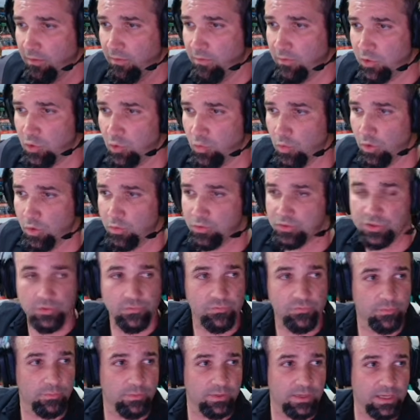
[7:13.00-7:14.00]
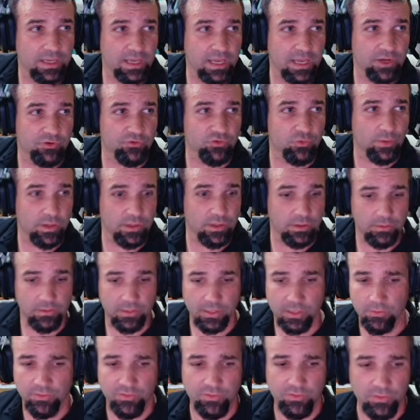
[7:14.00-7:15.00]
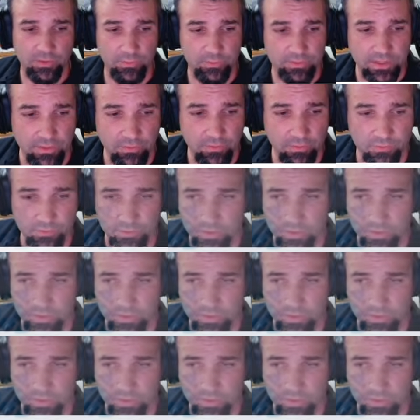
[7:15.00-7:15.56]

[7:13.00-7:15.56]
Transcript: Q02 from getting actuated. Okay, let's see what that looks